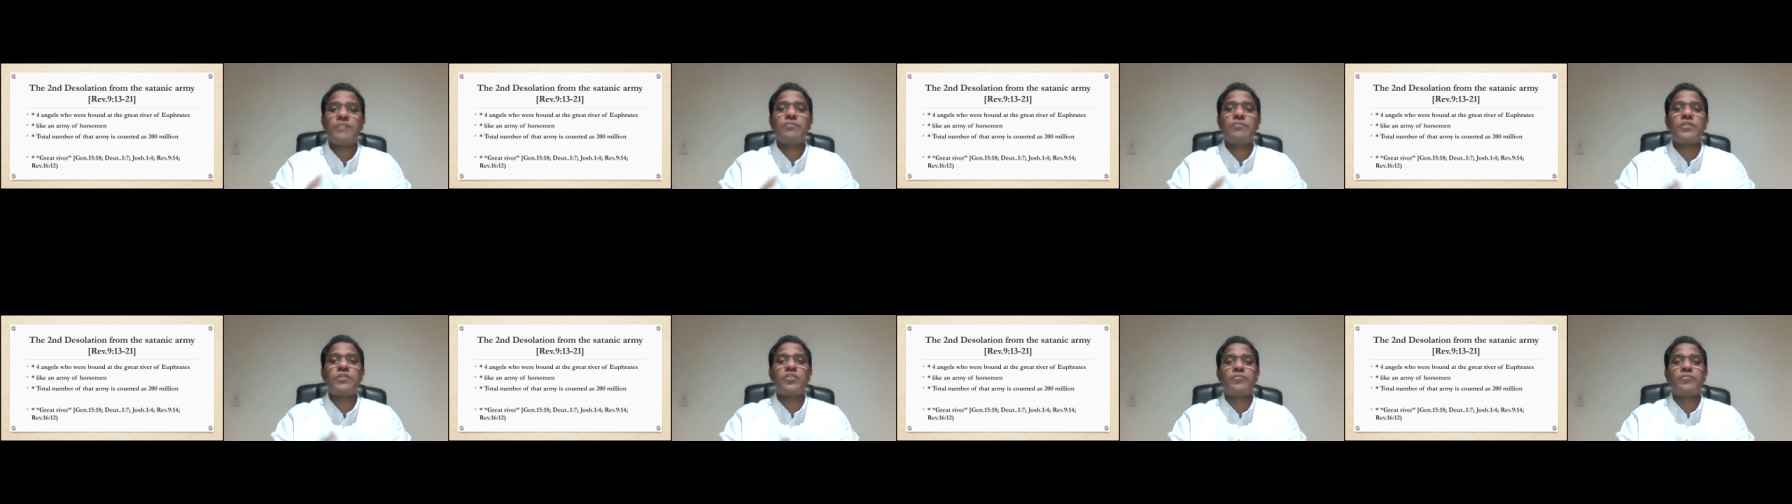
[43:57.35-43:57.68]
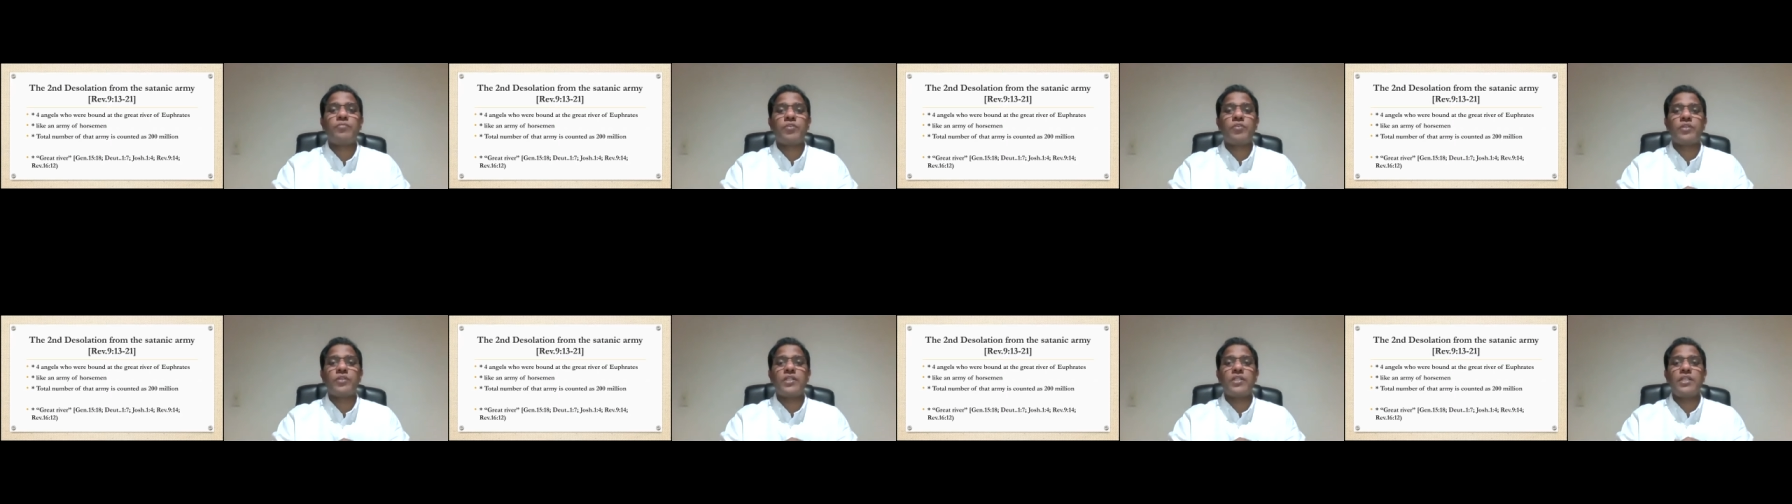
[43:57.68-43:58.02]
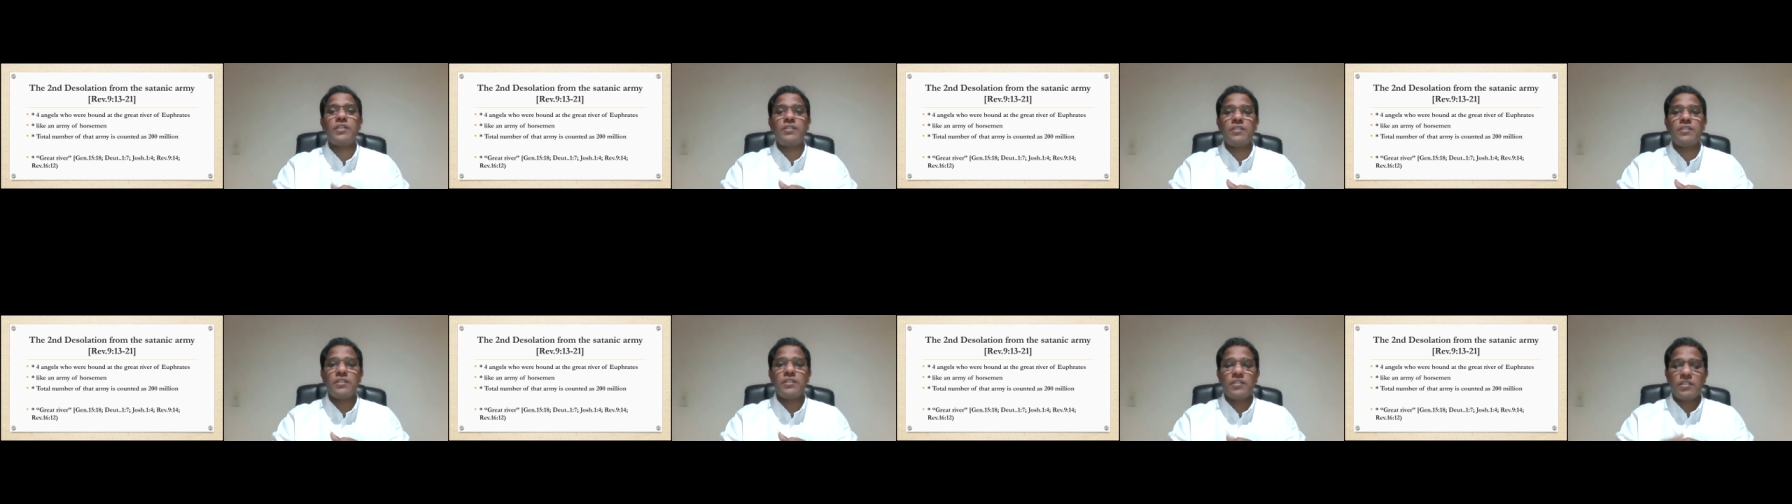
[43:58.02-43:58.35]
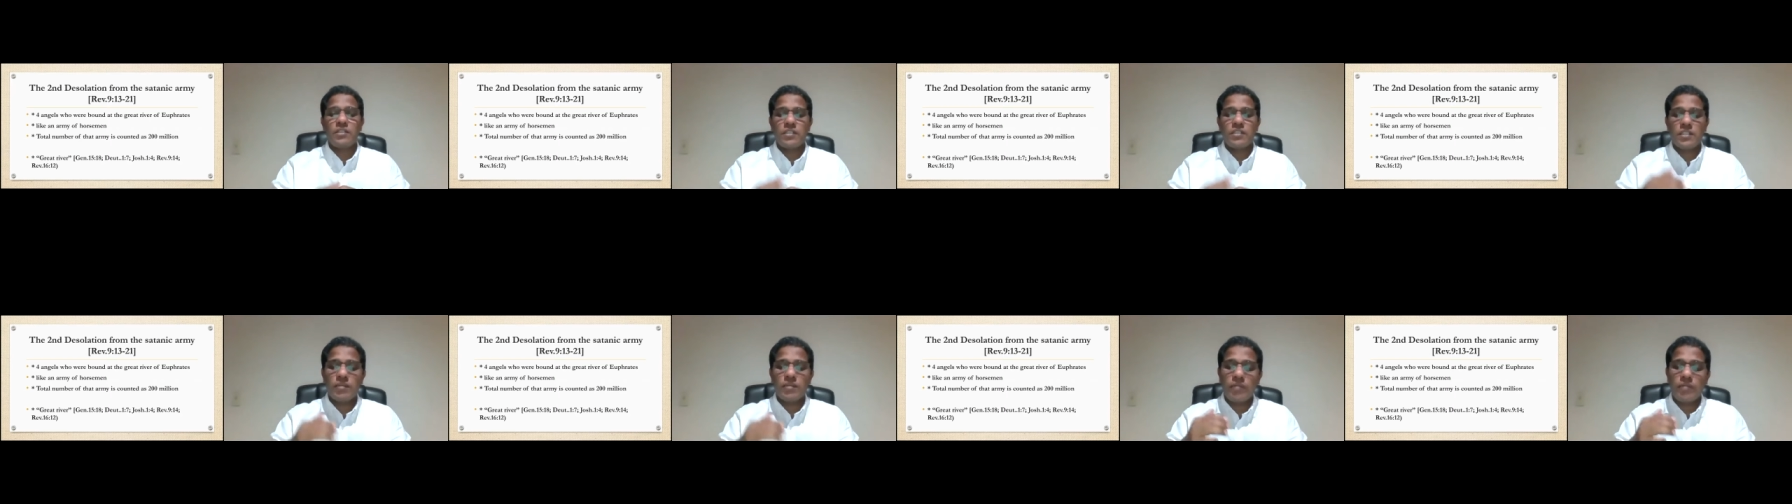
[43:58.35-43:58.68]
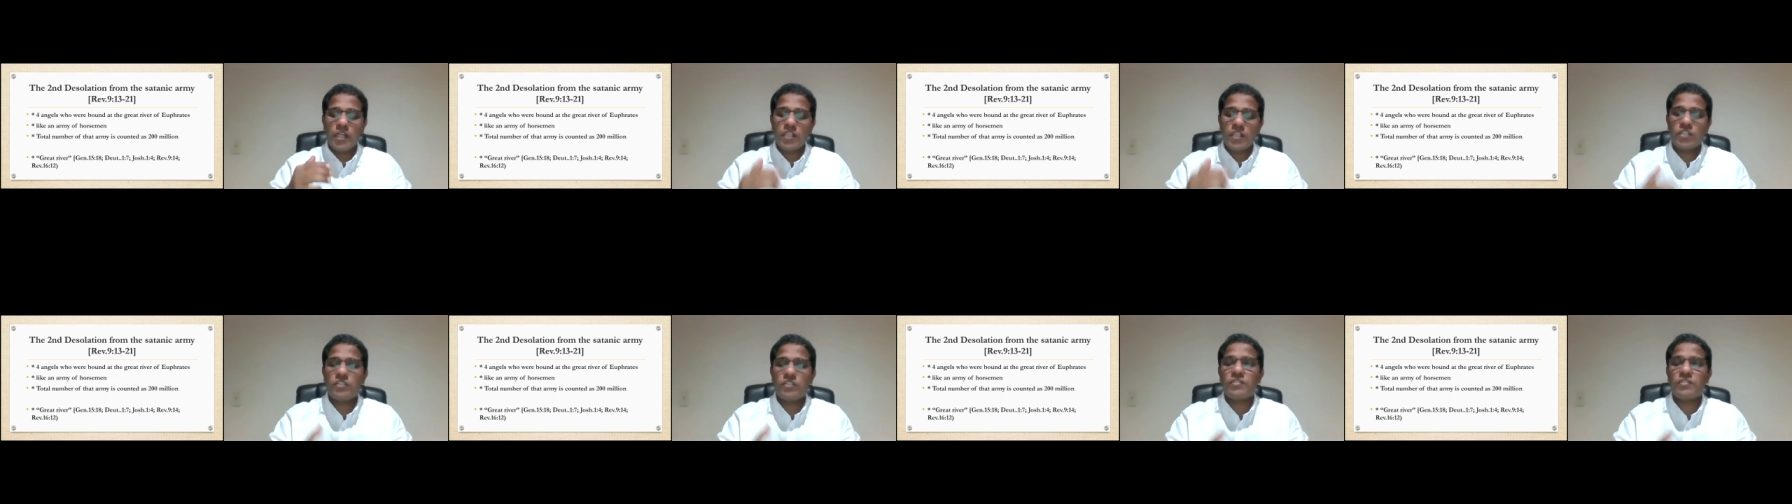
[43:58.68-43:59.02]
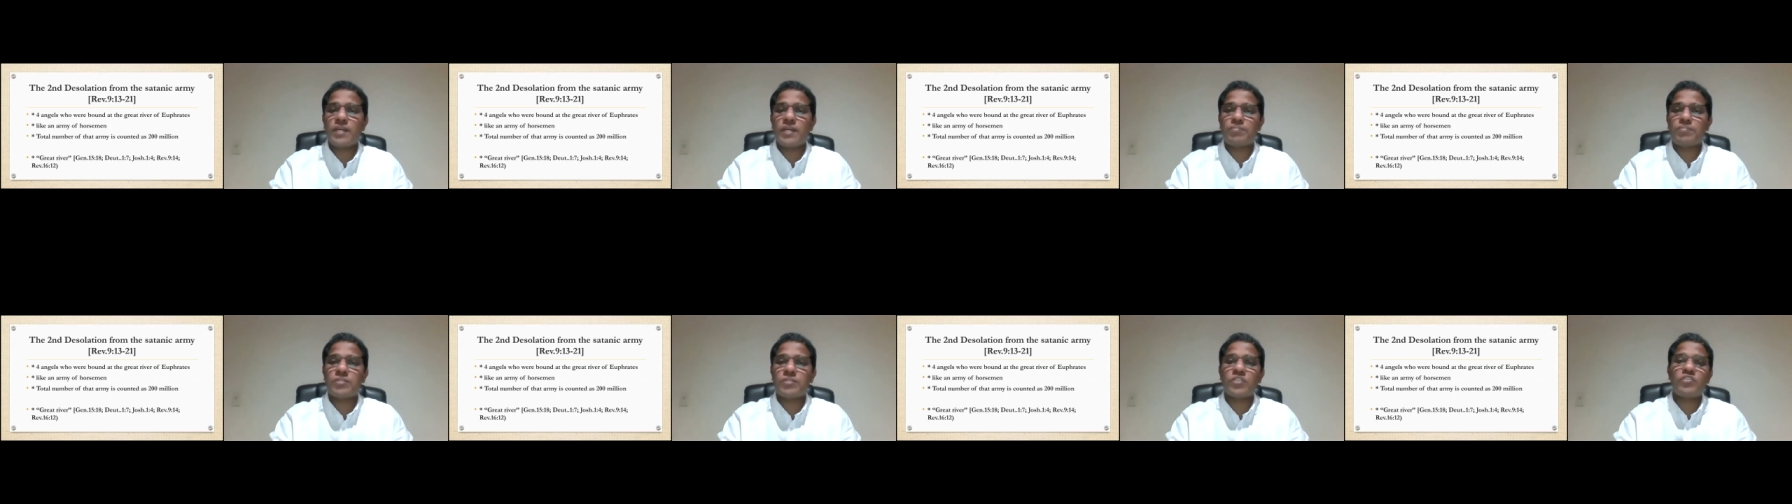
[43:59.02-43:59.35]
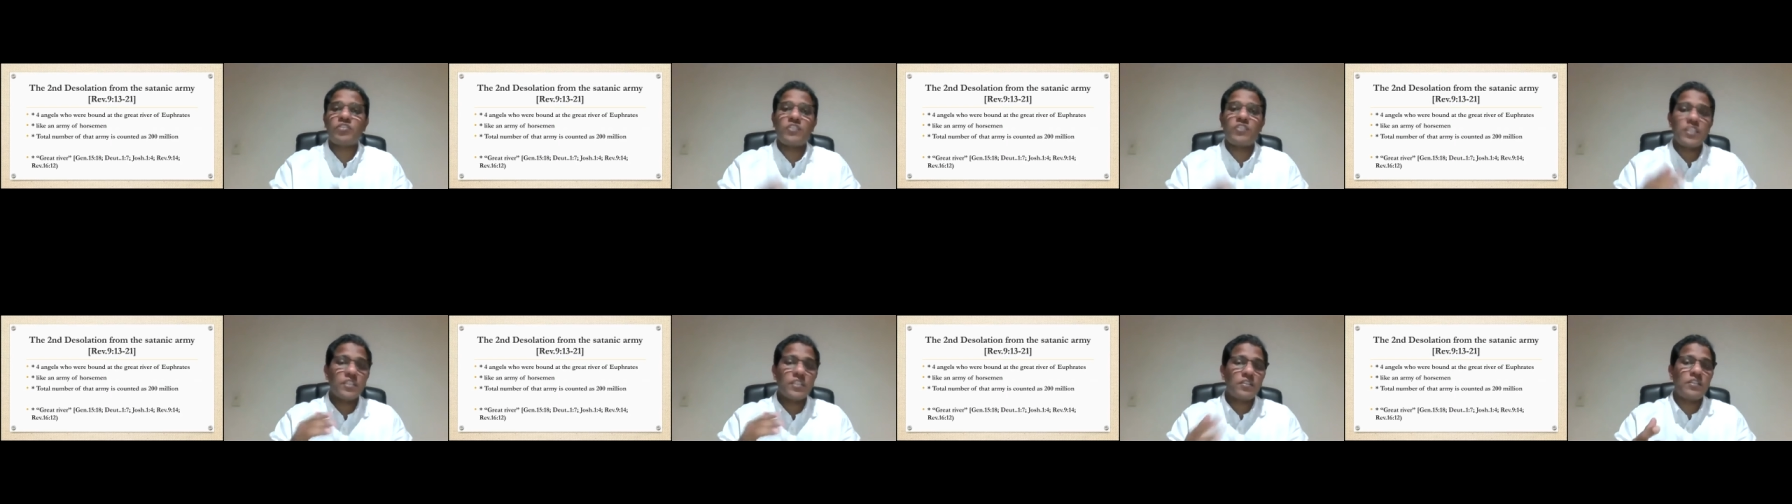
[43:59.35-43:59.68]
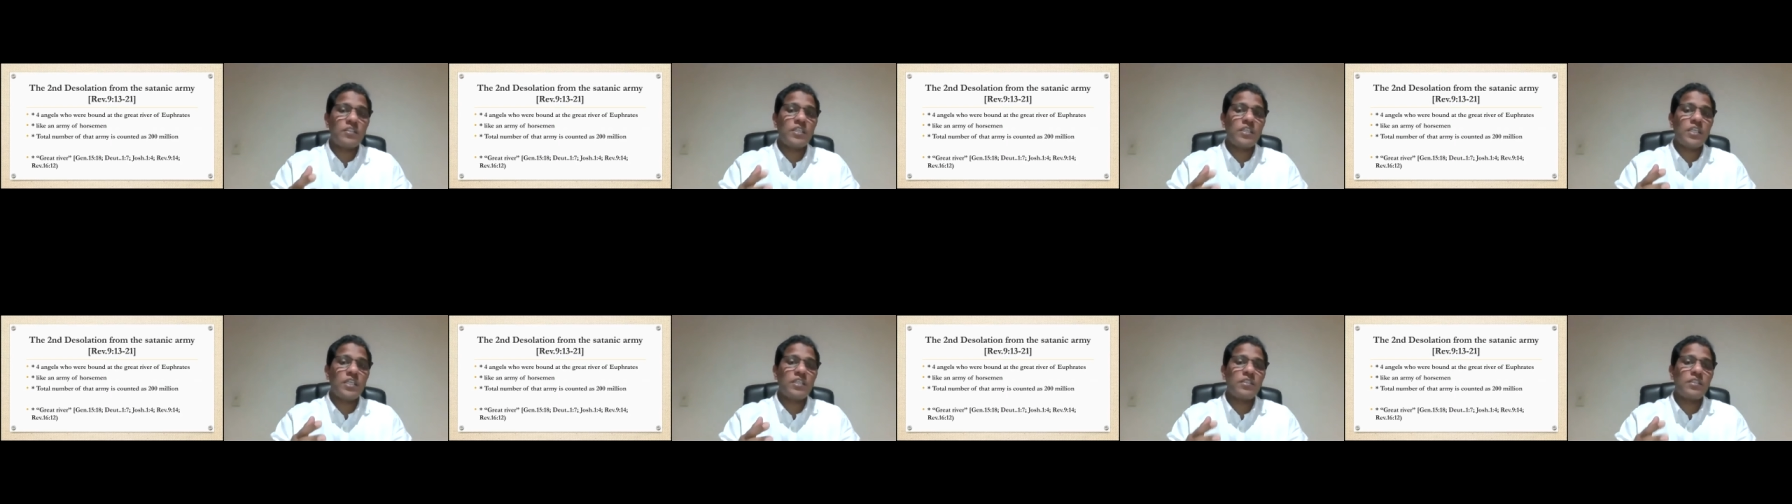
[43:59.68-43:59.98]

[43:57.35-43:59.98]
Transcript: verse 14, Revelation chapter 16,